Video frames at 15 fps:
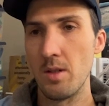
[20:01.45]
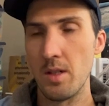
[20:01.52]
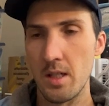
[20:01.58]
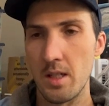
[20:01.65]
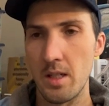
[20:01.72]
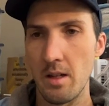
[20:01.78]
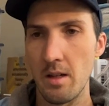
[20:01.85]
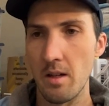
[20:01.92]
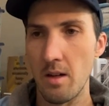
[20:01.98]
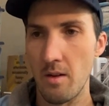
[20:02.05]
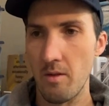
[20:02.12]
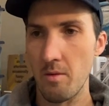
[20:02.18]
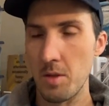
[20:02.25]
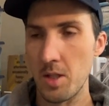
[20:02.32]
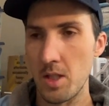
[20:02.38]
interior
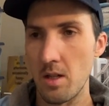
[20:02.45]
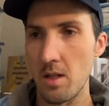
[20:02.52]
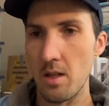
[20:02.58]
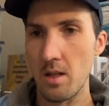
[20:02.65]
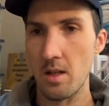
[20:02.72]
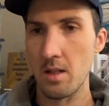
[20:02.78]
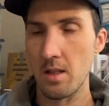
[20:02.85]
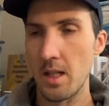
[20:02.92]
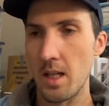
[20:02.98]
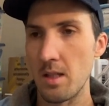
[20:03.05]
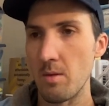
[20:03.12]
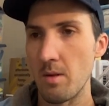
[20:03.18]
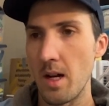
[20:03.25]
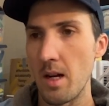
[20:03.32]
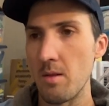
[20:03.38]
from a junkyard. And
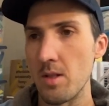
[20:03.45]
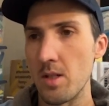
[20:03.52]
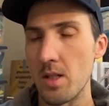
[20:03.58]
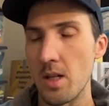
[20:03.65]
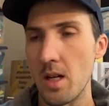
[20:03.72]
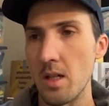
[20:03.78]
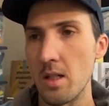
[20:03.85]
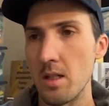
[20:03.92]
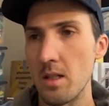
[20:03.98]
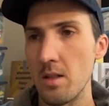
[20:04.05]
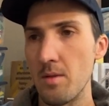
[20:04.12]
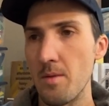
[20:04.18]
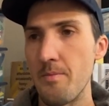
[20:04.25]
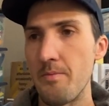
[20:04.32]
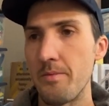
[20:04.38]
that's what I would try to
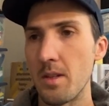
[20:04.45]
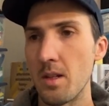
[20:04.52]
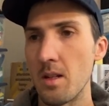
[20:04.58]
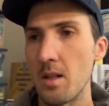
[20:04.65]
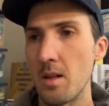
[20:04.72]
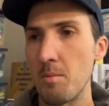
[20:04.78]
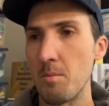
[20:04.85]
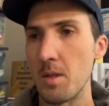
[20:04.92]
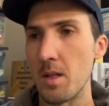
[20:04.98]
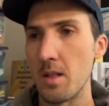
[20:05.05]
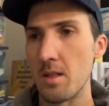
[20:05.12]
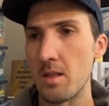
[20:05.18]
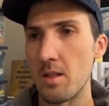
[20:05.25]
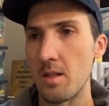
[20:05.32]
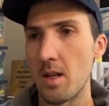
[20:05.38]
do,
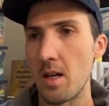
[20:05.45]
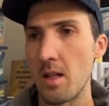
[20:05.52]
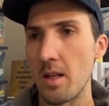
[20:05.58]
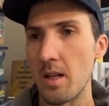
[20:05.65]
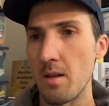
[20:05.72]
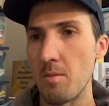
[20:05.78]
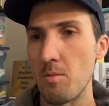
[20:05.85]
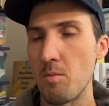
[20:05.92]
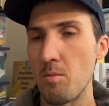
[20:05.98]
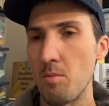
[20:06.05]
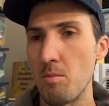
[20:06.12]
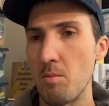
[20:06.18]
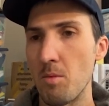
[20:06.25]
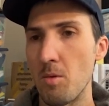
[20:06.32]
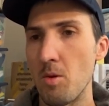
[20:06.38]
because to try to like
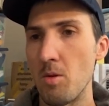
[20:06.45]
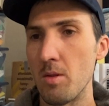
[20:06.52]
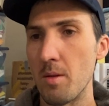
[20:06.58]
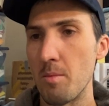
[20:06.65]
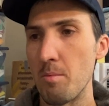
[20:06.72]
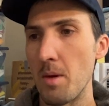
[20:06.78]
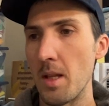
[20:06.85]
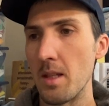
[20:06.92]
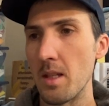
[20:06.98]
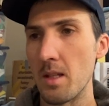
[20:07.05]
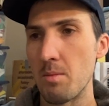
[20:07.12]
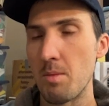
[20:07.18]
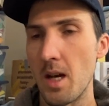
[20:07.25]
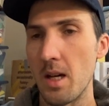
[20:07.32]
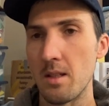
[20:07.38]
mold and bend this
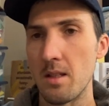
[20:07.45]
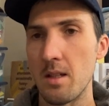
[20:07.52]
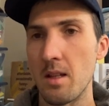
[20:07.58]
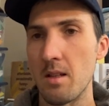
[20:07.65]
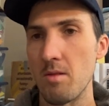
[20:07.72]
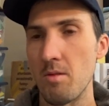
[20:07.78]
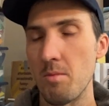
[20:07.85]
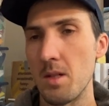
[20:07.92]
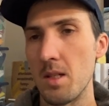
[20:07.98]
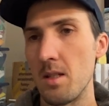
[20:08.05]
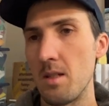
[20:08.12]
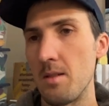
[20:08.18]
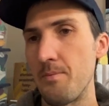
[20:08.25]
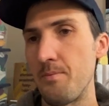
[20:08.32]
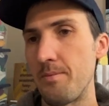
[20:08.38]
back together would be
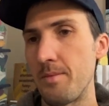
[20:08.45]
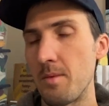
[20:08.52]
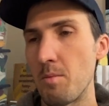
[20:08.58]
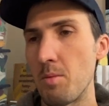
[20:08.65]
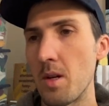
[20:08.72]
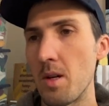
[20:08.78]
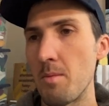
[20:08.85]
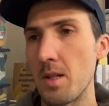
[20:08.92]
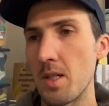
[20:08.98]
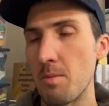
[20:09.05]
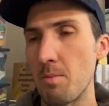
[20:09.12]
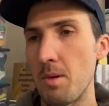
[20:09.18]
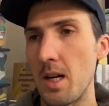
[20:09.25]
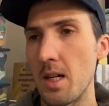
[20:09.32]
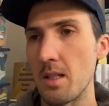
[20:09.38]
pretty much
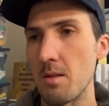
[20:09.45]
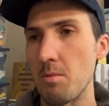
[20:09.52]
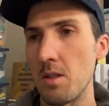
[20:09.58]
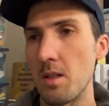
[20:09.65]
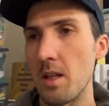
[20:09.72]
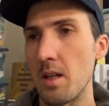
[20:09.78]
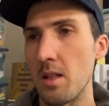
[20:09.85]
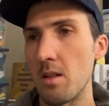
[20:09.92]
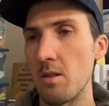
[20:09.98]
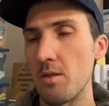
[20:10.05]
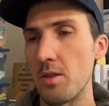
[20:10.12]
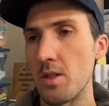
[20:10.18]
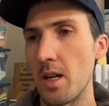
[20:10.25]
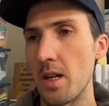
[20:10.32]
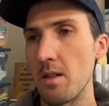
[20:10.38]
impossible, let
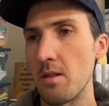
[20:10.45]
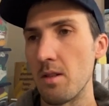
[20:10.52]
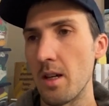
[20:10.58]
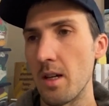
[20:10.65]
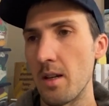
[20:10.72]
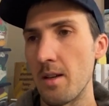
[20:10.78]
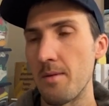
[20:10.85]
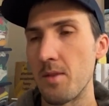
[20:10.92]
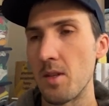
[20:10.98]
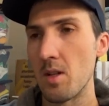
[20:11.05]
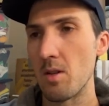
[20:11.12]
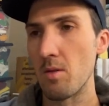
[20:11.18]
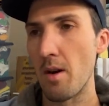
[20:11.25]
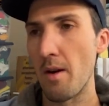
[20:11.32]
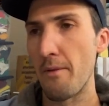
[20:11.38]
alone trying to like, you
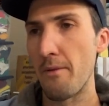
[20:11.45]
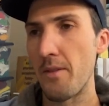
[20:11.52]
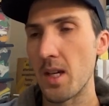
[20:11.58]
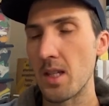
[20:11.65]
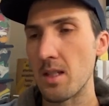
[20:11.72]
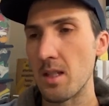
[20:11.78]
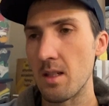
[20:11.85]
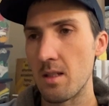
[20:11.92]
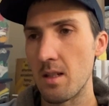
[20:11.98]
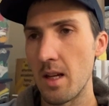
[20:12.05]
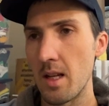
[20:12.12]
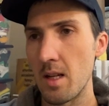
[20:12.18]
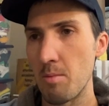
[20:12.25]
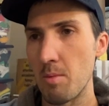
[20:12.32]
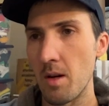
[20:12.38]
know, affix it to
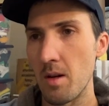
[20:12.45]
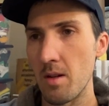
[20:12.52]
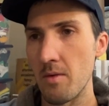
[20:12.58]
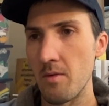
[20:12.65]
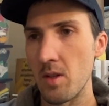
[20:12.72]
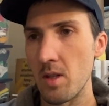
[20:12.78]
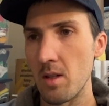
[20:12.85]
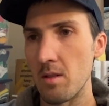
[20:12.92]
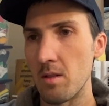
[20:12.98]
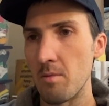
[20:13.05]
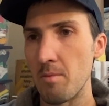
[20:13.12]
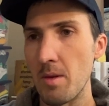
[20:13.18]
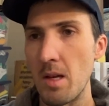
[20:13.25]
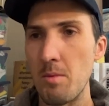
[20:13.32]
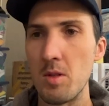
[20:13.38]
any part of the vehicle.
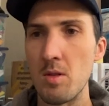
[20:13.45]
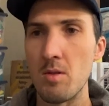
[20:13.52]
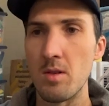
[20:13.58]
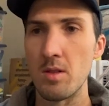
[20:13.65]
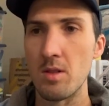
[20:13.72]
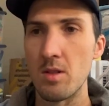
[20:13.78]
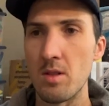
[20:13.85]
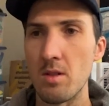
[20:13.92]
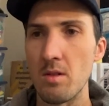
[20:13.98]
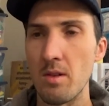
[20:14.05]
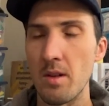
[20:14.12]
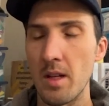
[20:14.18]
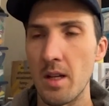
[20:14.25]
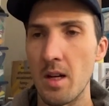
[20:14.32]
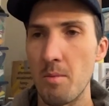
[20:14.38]
Maybe you could screw
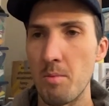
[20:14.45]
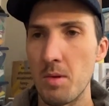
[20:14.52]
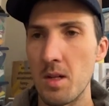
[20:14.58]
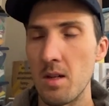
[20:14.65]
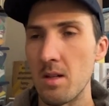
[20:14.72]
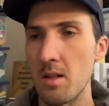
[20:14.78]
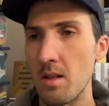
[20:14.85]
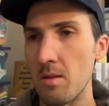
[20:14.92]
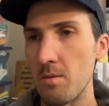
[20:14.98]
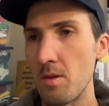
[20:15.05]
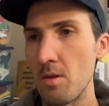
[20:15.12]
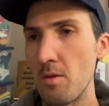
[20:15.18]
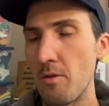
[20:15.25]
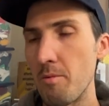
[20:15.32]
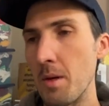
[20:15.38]
it in up here into the
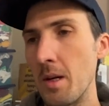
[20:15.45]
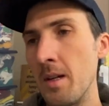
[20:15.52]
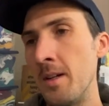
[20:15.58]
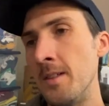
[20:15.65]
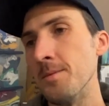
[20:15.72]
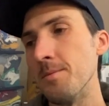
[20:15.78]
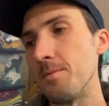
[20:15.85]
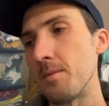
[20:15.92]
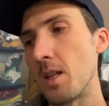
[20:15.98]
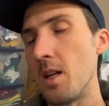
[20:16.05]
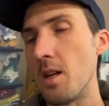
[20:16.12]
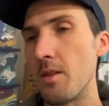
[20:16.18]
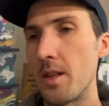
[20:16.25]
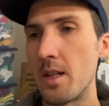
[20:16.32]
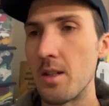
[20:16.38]
roof, but, you
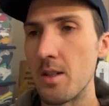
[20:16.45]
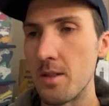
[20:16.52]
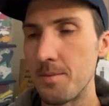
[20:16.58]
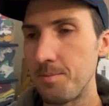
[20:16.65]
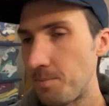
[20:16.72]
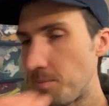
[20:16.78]
know, then you're